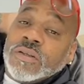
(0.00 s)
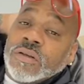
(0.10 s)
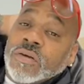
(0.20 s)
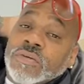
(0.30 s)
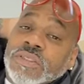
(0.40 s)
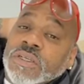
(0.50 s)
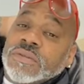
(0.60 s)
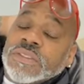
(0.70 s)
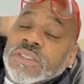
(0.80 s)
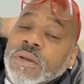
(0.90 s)
The whole
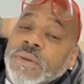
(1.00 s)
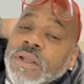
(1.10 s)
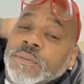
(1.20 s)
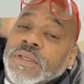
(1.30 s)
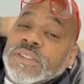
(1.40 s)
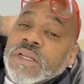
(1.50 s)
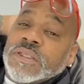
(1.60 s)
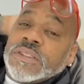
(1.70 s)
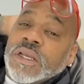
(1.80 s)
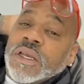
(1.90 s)
series is coming out. Big shout to
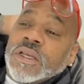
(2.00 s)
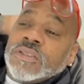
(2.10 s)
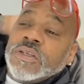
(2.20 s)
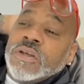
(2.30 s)
Taj.